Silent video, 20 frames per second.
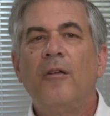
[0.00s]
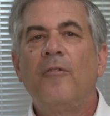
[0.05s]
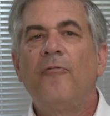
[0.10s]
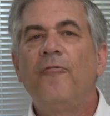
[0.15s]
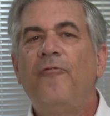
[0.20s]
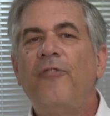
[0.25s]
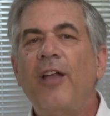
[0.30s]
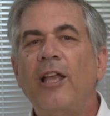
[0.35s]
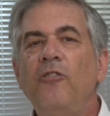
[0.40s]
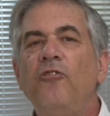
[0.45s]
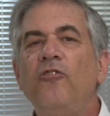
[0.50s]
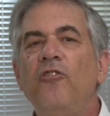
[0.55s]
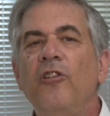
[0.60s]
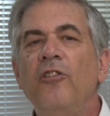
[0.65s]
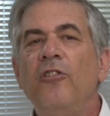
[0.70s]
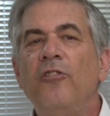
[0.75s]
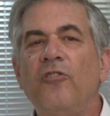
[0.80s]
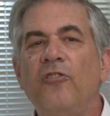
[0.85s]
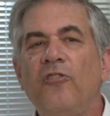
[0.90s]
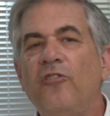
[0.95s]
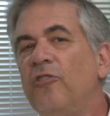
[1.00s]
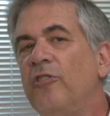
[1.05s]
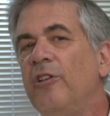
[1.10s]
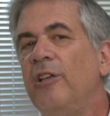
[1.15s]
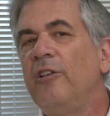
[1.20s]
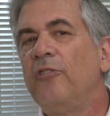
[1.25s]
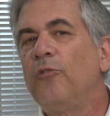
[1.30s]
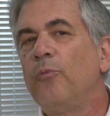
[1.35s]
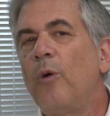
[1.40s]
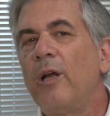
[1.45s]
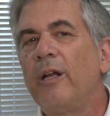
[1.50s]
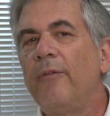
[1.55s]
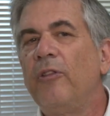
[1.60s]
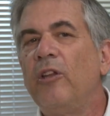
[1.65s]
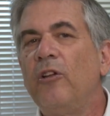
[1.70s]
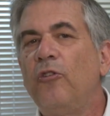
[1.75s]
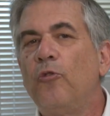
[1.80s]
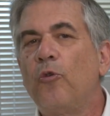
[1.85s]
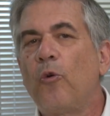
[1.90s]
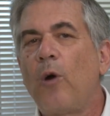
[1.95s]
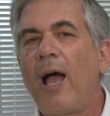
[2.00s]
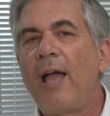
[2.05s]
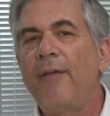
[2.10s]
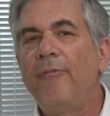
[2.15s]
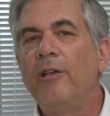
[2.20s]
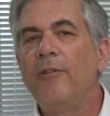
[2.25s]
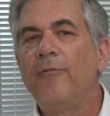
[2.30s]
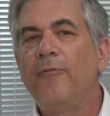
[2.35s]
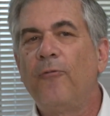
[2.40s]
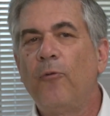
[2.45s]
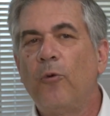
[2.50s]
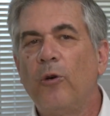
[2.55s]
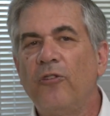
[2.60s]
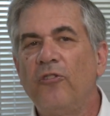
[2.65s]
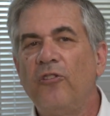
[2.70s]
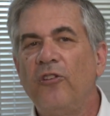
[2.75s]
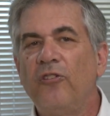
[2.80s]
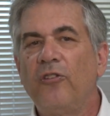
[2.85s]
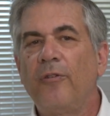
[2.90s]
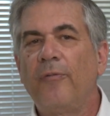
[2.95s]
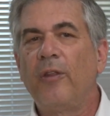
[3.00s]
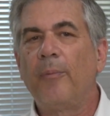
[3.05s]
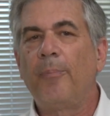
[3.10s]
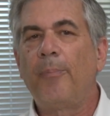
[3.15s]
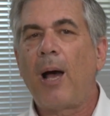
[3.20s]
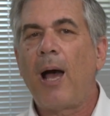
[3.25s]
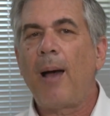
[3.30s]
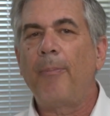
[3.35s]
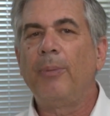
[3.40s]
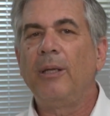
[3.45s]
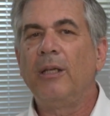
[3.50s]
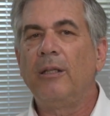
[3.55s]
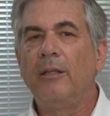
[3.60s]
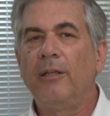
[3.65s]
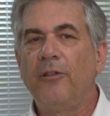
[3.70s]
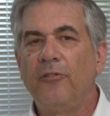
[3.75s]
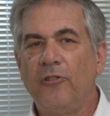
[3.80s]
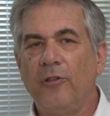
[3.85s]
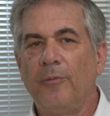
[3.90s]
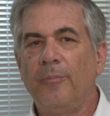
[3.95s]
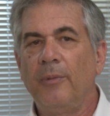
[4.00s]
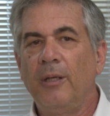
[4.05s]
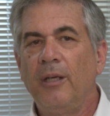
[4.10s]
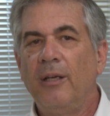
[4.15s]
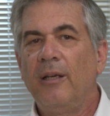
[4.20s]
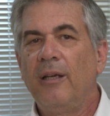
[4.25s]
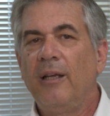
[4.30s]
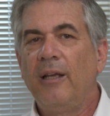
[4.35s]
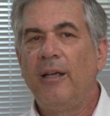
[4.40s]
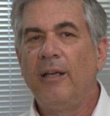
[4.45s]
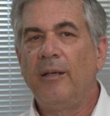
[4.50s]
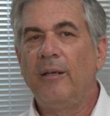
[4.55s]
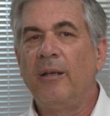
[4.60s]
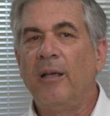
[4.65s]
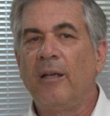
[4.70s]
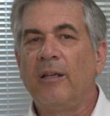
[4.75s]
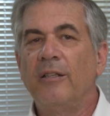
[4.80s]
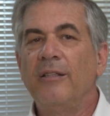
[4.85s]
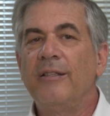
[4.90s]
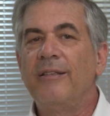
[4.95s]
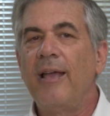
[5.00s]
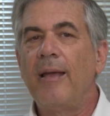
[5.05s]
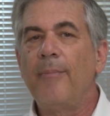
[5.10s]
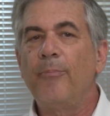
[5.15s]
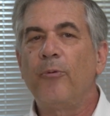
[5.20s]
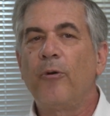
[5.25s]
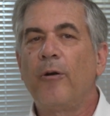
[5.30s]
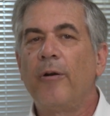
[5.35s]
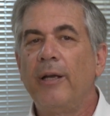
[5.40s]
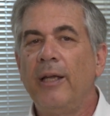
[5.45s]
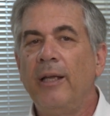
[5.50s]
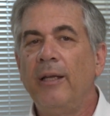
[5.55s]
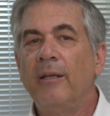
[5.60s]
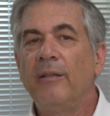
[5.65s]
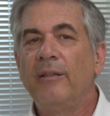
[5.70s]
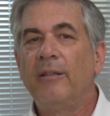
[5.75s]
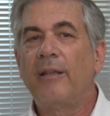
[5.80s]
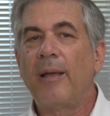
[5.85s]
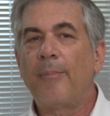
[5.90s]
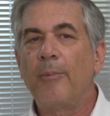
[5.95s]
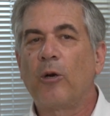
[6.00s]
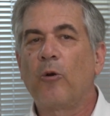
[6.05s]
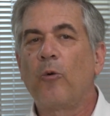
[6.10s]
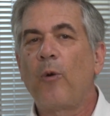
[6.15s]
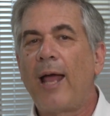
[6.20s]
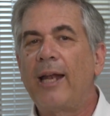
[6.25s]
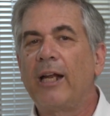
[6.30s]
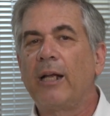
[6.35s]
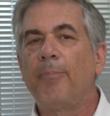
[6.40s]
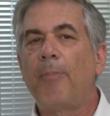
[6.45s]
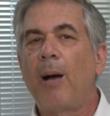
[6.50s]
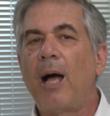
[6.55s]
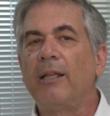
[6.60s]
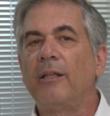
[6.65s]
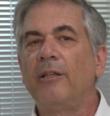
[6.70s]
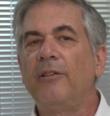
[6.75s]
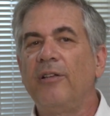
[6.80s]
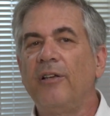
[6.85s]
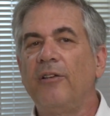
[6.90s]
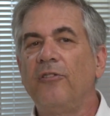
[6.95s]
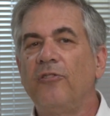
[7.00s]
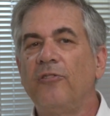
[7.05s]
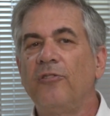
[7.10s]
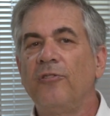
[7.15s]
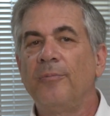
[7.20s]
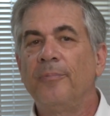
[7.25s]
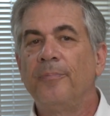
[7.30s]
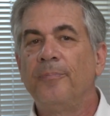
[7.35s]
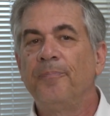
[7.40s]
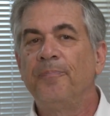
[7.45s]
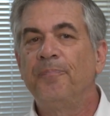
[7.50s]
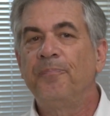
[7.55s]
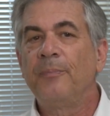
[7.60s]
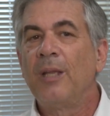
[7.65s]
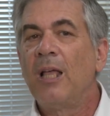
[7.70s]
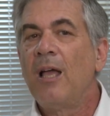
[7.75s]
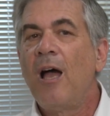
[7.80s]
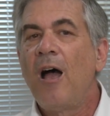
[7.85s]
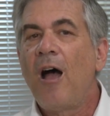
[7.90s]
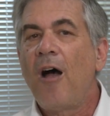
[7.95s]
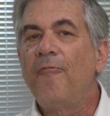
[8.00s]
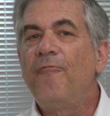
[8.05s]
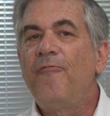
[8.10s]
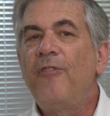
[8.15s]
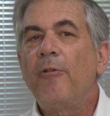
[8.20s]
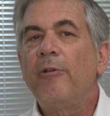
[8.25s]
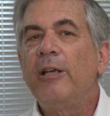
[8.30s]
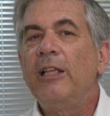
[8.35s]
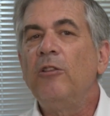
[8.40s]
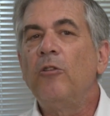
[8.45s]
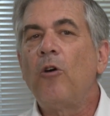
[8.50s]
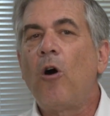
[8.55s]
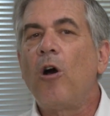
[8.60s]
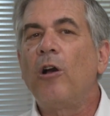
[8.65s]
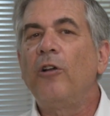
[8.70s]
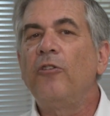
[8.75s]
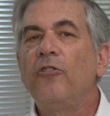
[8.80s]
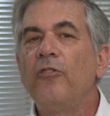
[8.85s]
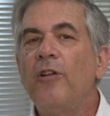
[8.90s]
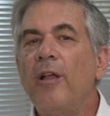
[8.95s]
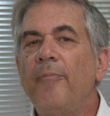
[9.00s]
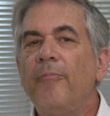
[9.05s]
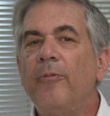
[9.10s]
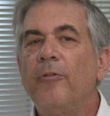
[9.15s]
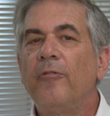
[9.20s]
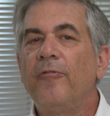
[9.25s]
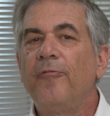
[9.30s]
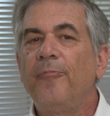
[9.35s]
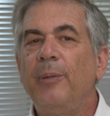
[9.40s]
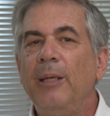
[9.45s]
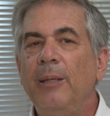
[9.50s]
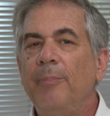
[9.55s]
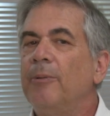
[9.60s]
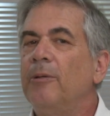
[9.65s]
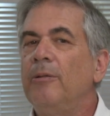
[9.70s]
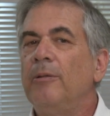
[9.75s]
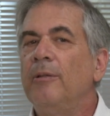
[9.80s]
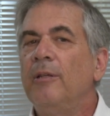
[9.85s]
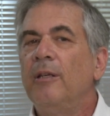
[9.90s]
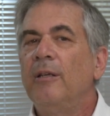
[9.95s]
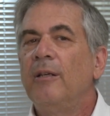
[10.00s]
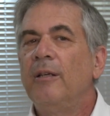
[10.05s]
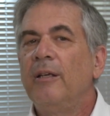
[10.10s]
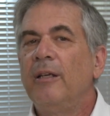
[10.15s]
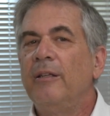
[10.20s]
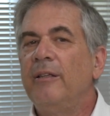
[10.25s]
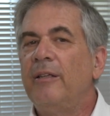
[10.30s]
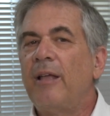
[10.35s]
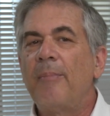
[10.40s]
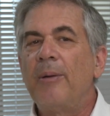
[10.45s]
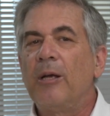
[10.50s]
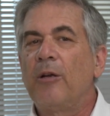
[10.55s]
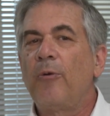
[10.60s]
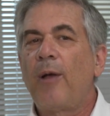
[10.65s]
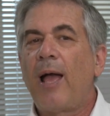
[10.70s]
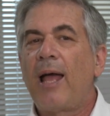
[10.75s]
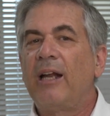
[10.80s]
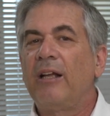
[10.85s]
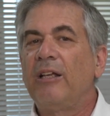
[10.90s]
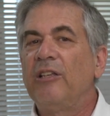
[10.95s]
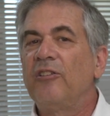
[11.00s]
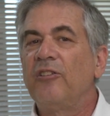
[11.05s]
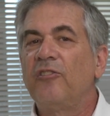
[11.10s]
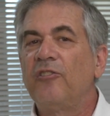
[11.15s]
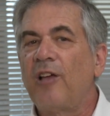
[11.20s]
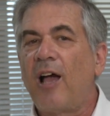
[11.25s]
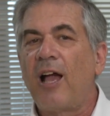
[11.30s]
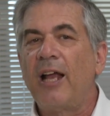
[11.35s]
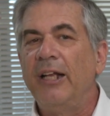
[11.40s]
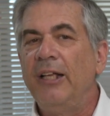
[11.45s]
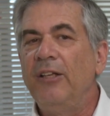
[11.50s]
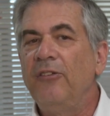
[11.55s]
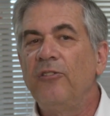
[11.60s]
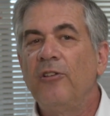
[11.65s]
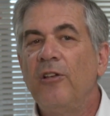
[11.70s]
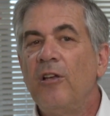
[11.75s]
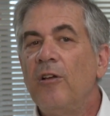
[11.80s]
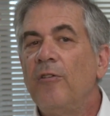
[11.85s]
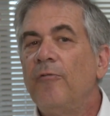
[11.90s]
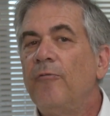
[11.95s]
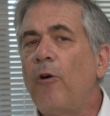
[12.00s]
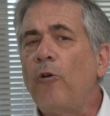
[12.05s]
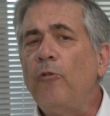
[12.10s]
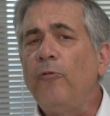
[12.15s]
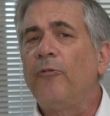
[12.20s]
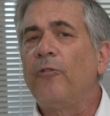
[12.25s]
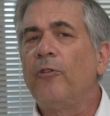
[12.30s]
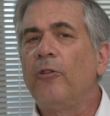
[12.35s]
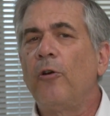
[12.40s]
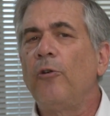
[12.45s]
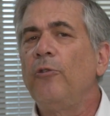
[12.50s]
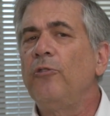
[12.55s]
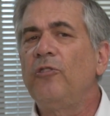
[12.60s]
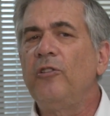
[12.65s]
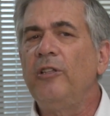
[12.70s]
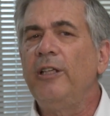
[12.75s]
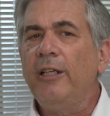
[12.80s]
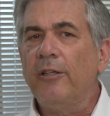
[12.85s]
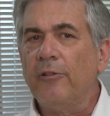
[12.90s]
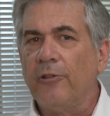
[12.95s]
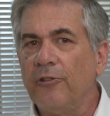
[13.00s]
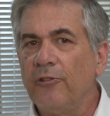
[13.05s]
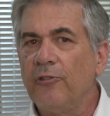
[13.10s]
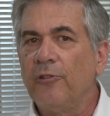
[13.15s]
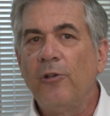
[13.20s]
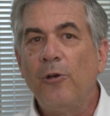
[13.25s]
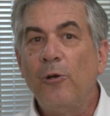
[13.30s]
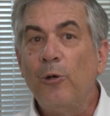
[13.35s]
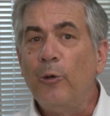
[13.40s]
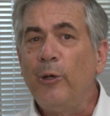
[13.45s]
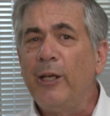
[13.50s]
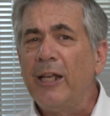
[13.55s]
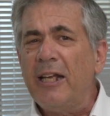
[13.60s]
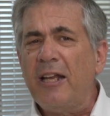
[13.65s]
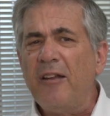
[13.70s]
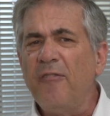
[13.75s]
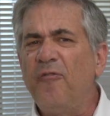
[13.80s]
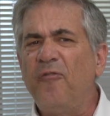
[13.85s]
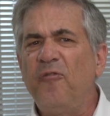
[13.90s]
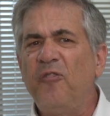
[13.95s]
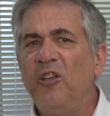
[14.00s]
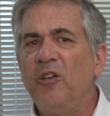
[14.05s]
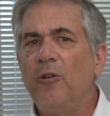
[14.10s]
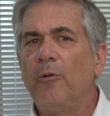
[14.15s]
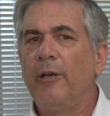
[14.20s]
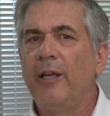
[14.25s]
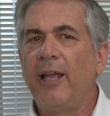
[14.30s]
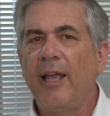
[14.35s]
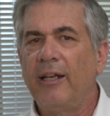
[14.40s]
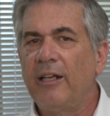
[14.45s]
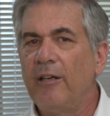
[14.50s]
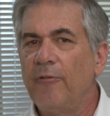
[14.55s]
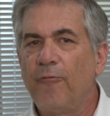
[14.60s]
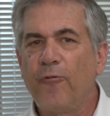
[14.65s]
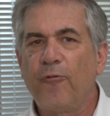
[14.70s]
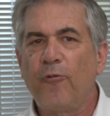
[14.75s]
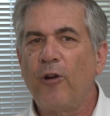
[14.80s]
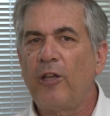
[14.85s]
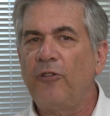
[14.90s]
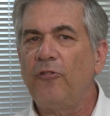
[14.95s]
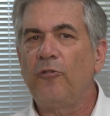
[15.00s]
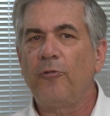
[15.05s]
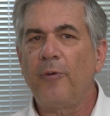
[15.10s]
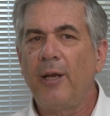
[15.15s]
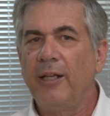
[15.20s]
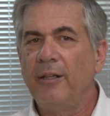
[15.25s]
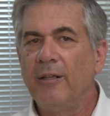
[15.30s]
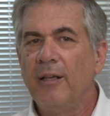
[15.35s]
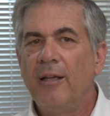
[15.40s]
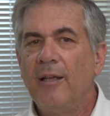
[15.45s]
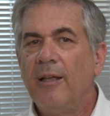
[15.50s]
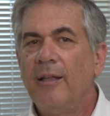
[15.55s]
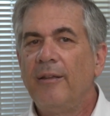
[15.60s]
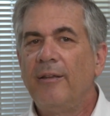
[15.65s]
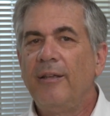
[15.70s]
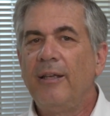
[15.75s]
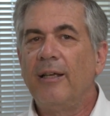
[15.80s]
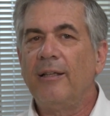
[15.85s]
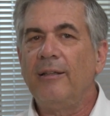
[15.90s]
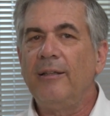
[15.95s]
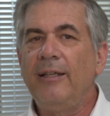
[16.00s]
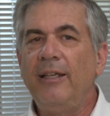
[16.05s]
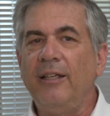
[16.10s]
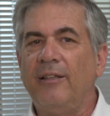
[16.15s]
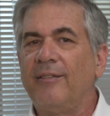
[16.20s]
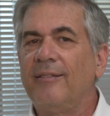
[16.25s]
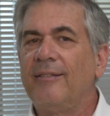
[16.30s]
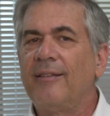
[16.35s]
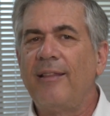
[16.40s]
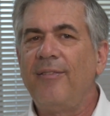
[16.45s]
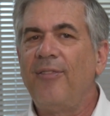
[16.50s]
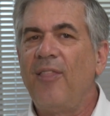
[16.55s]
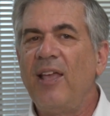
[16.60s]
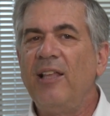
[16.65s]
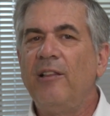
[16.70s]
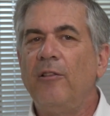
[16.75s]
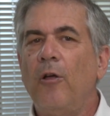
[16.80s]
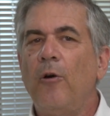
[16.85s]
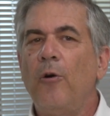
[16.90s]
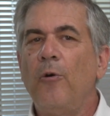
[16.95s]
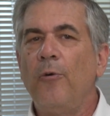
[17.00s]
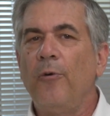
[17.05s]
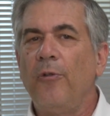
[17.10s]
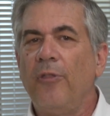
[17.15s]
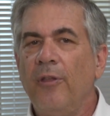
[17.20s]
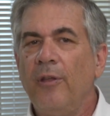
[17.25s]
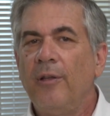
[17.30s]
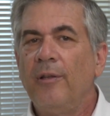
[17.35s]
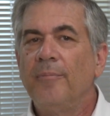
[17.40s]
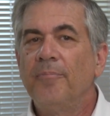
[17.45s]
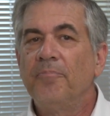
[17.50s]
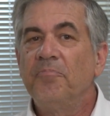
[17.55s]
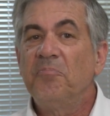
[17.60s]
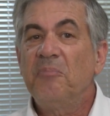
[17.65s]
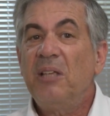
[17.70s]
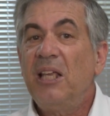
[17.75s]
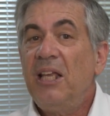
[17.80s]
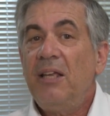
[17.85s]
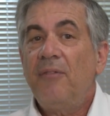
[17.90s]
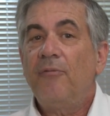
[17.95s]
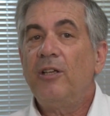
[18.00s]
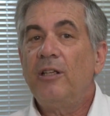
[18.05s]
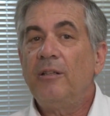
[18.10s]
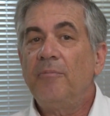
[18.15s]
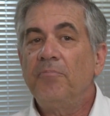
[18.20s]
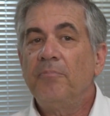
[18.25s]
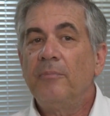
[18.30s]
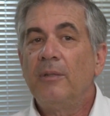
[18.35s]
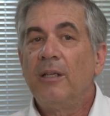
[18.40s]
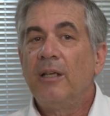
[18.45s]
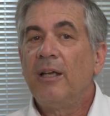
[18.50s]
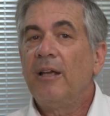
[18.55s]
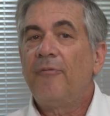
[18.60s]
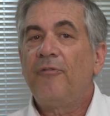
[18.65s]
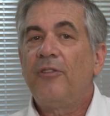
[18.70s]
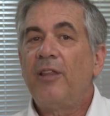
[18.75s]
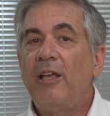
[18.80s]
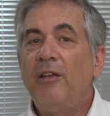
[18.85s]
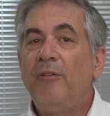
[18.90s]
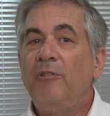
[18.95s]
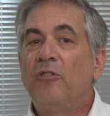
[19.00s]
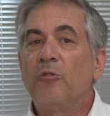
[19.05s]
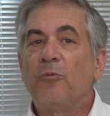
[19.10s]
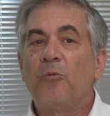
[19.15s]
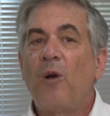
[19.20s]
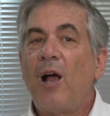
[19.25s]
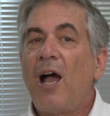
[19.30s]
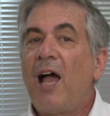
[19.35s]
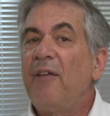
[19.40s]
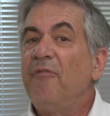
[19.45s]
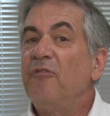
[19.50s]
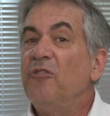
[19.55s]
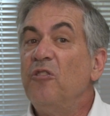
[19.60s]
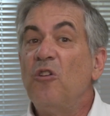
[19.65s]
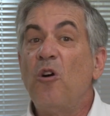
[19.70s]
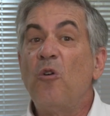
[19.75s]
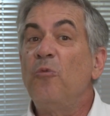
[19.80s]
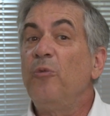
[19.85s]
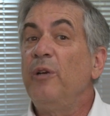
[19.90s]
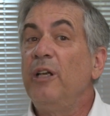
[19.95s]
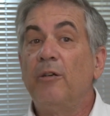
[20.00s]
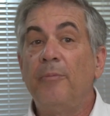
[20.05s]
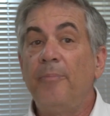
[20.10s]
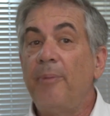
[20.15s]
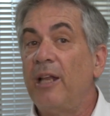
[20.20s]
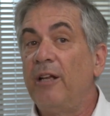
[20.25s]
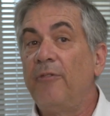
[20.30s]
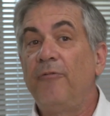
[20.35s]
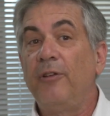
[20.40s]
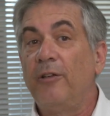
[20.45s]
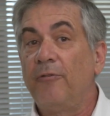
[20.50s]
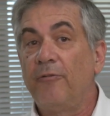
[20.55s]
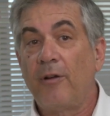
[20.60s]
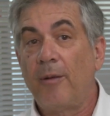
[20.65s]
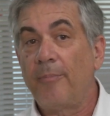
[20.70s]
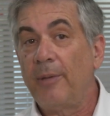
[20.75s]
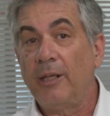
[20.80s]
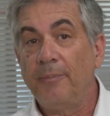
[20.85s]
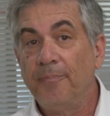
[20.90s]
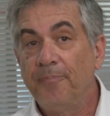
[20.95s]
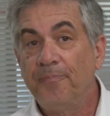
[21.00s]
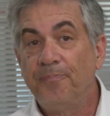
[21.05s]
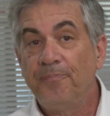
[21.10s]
Vengeance is one of the driving forces of the populism in contemporary democratic politics. A very large number of people in democratic societies vote for those leaders who can infuriate and frustrate the elites that they loathe, even if they derive no real benefit from it.